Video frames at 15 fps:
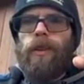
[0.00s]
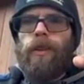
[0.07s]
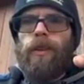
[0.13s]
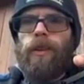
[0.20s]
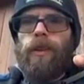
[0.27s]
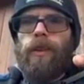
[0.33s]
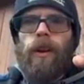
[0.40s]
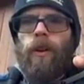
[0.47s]

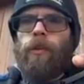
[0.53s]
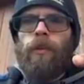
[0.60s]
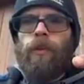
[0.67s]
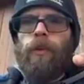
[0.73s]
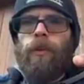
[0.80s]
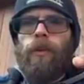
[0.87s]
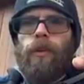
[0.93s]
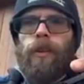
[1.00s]
No?
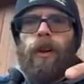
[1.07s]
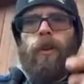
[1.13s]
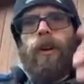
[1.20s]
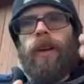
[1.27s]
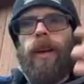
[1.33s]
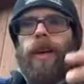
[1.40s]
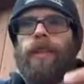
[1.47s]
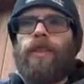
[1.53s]

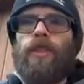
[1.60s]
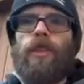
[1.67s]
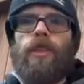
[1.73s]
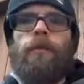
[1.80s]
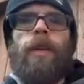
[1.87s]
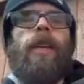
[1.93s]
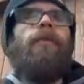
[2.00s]
Okay, I guess it's just me.